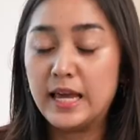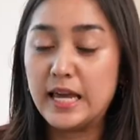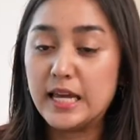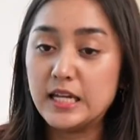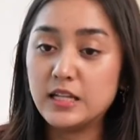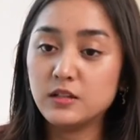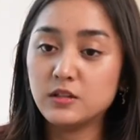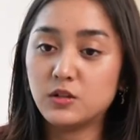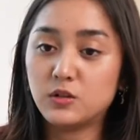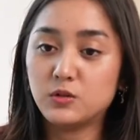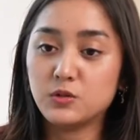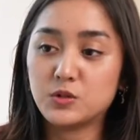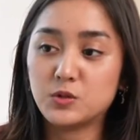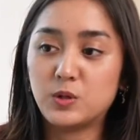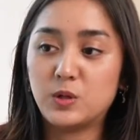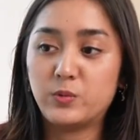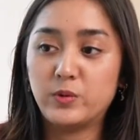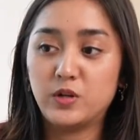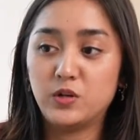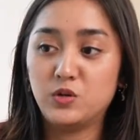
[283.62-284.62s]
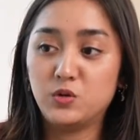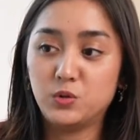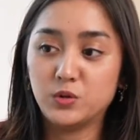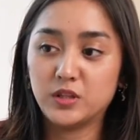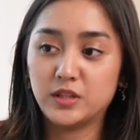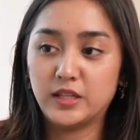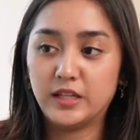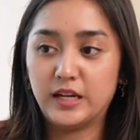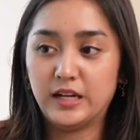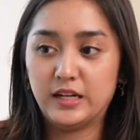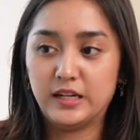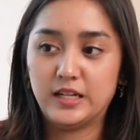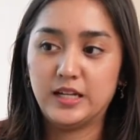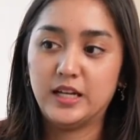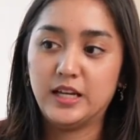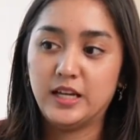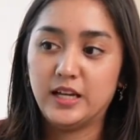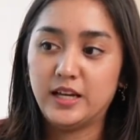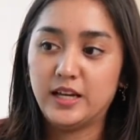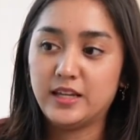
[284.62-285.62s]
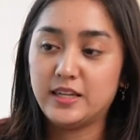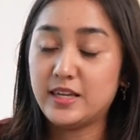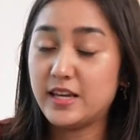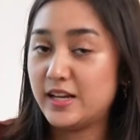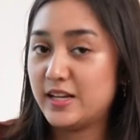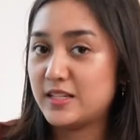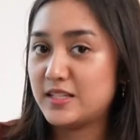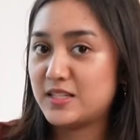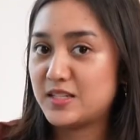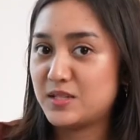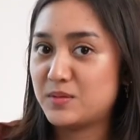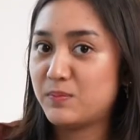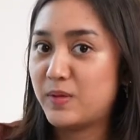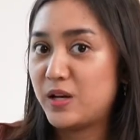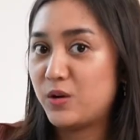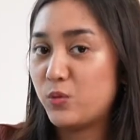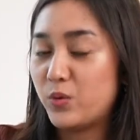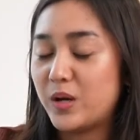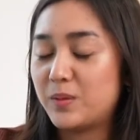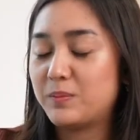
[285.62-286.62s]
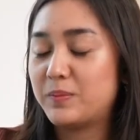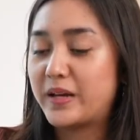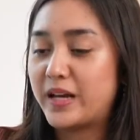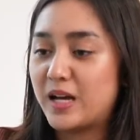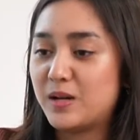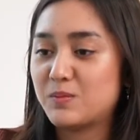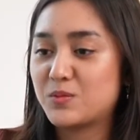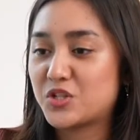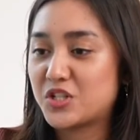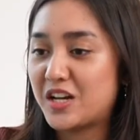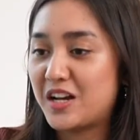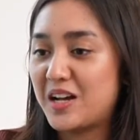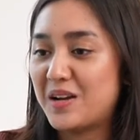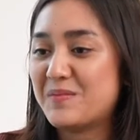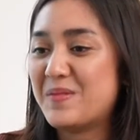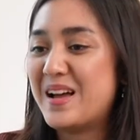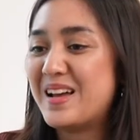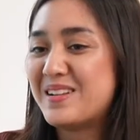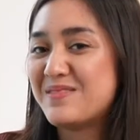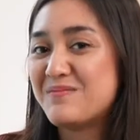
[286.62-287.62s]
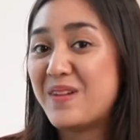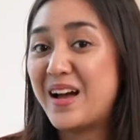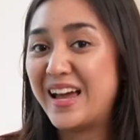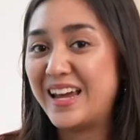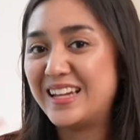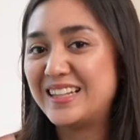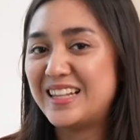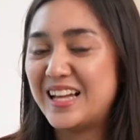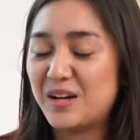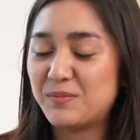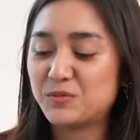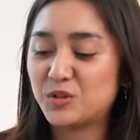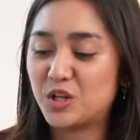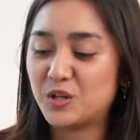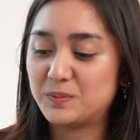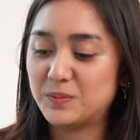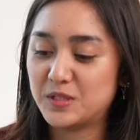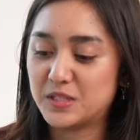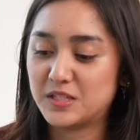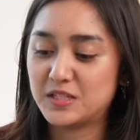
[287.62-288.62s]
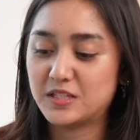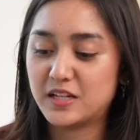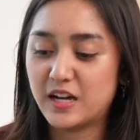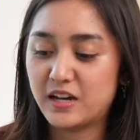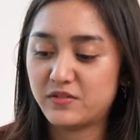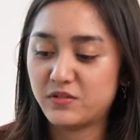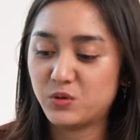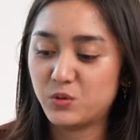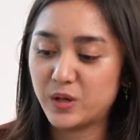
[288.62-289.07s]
And also, I wanna note na, yes, may webcam siya. My laptop doesn't have a